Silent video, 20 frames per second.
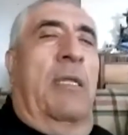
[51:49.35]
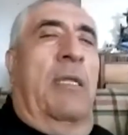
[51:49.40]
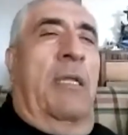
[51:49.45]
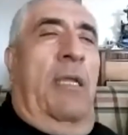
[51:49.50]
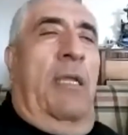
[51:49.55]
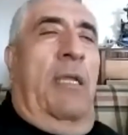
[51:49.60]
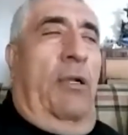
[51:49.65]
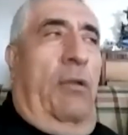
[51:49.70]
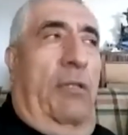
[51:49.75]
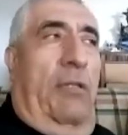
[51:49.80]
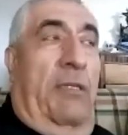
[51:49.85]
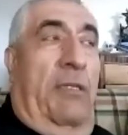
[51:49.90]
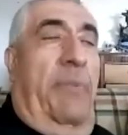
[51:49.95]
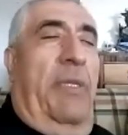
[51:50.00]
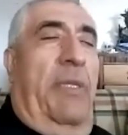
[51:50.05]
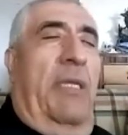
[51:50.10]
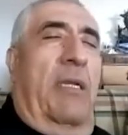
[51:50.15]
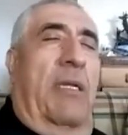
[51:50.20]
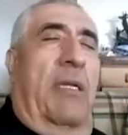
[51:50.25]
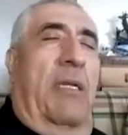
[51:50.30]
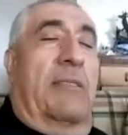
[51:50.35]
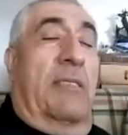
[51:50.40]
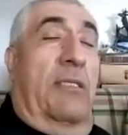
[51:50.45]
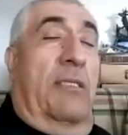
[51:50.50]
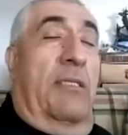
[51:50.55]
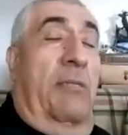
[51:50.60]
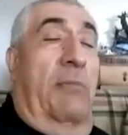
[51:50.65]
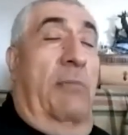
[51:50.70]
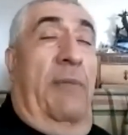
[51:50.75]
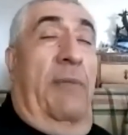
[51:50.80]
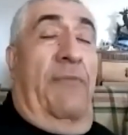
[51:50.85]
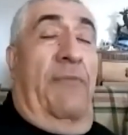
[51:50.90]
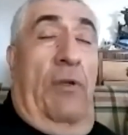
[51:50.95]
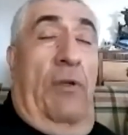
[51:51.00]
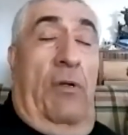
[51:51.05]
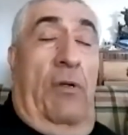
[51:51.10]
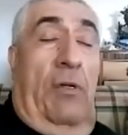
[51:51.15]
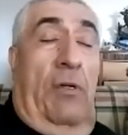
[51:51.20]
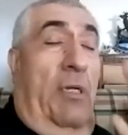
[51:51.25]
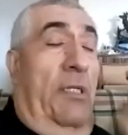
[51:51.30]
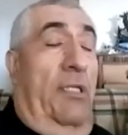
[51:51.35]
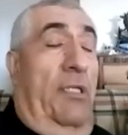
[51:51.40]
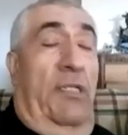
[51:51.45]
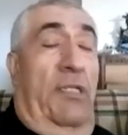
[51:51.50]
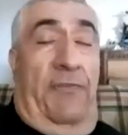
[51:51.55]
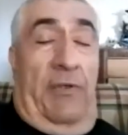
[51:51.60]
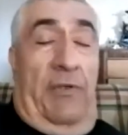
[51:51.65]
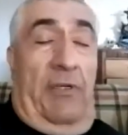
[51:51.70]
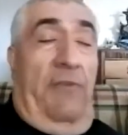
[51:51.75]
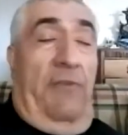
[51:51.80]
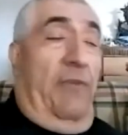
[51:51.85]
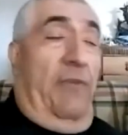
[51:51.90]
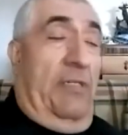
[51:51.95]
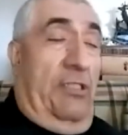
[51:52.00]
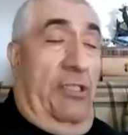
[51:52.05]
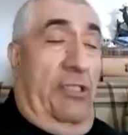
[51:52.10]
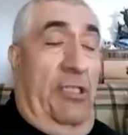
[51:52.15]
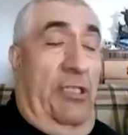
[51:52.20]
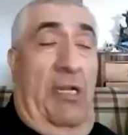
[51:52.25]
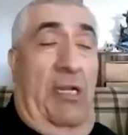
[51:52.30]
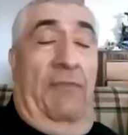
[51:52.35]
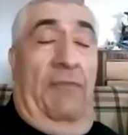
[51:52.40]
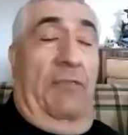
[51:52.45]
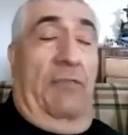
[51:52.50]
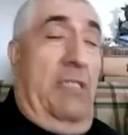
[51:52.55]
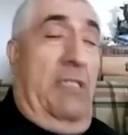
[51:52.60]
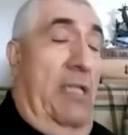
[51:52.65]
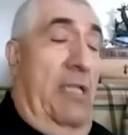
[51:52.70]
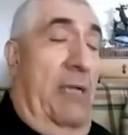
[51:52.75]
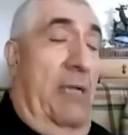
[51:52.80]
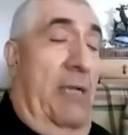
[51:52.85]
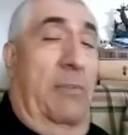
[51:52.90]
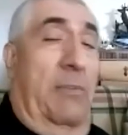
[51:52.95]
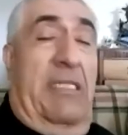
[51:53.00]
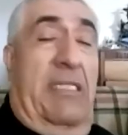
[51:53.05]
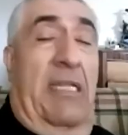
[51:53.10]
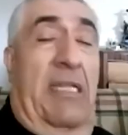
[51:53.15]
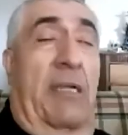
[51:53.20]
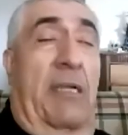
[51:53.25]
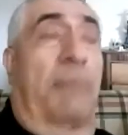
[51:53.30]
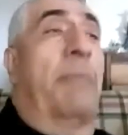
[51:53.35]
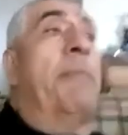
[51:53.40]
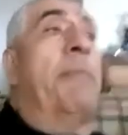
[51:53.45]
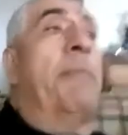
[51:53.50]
and all the beer, I said to friend, oh, I need a fucking fresh air. I have to stand up, stand up.